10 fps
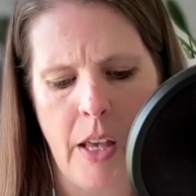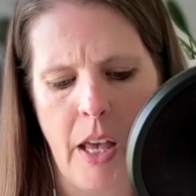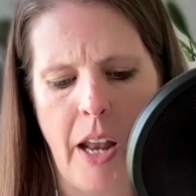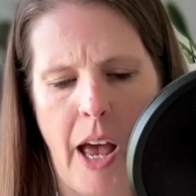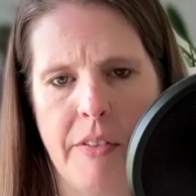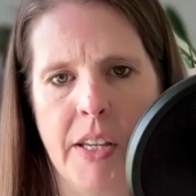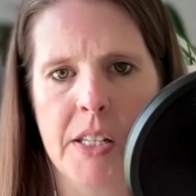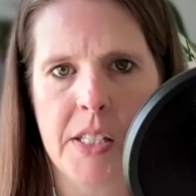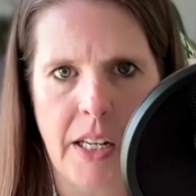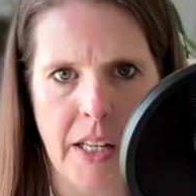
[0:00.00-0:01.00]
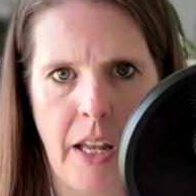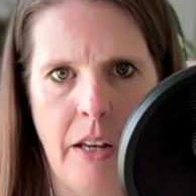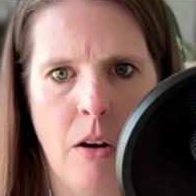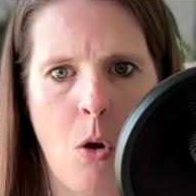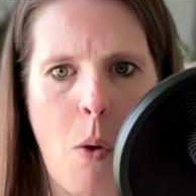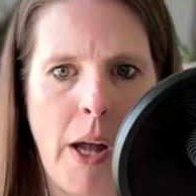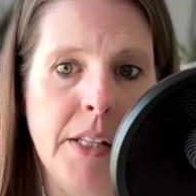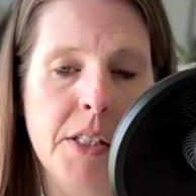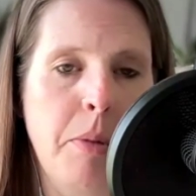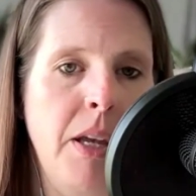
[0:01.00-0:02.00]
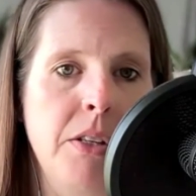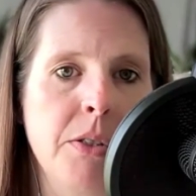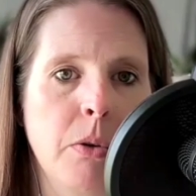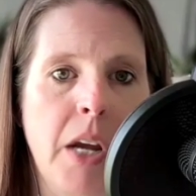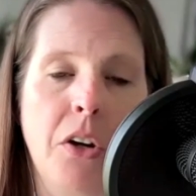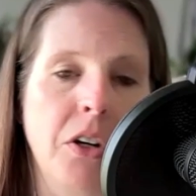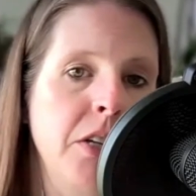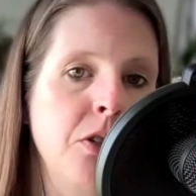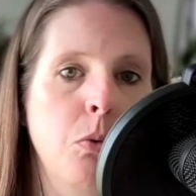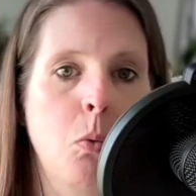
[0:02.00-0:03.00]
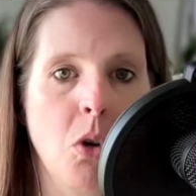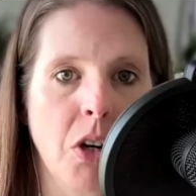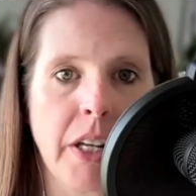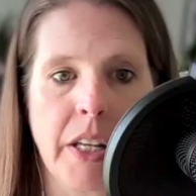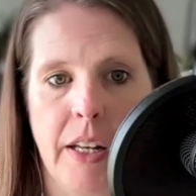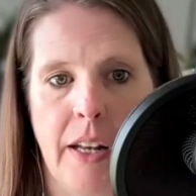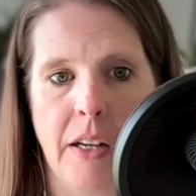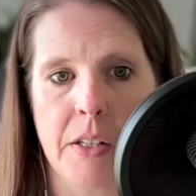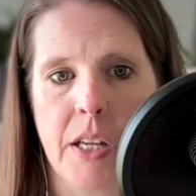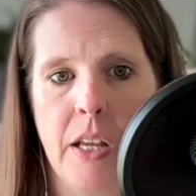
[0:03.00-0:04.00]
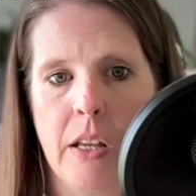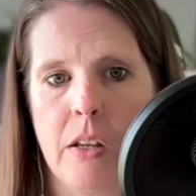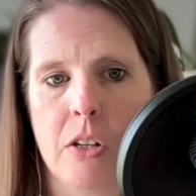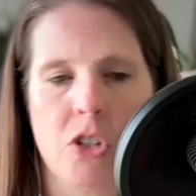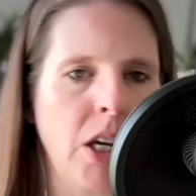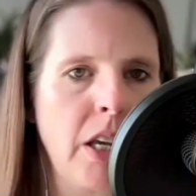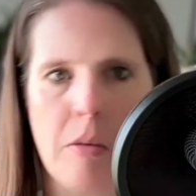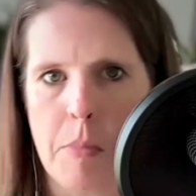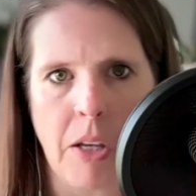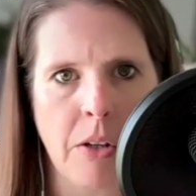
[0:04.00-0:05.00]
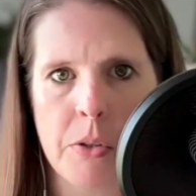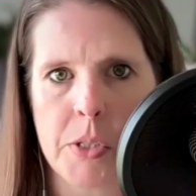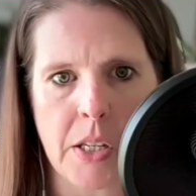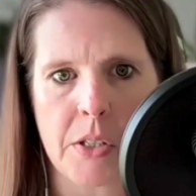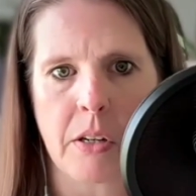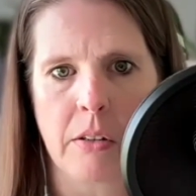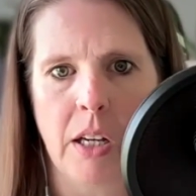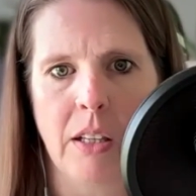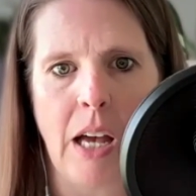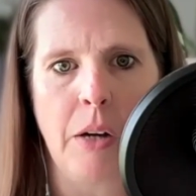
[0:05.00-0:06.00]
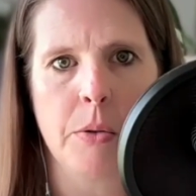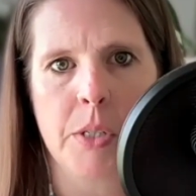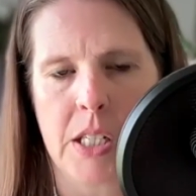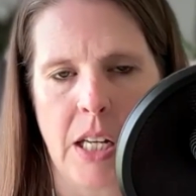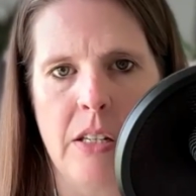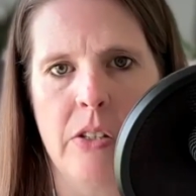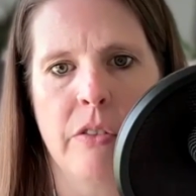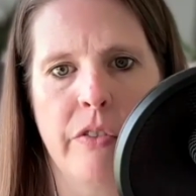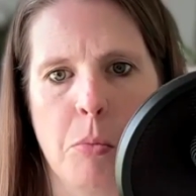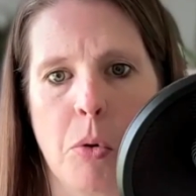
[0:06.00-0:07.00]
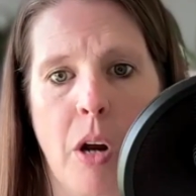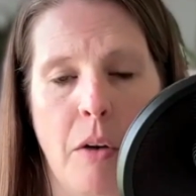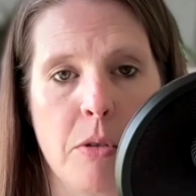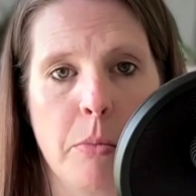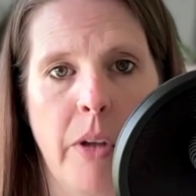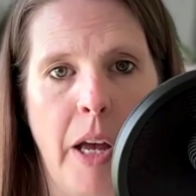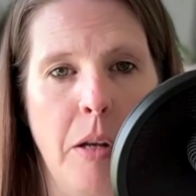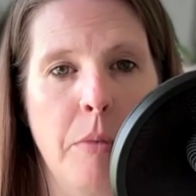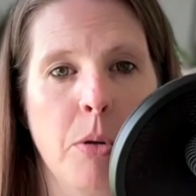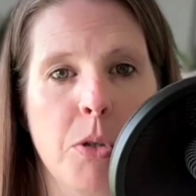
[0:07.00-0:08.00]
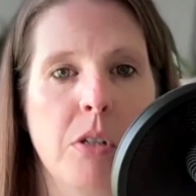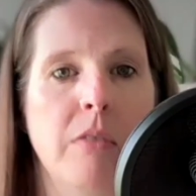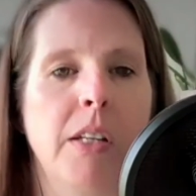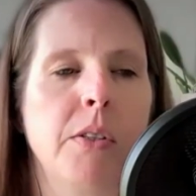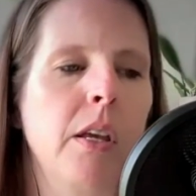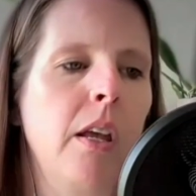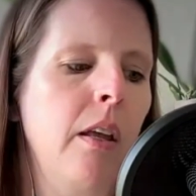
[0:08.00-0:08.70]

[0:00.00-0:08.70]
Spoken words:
And having a dedicated quiet space or area to work and connect, check emails, etc., allows attendees to feel more comfortable at in-person events.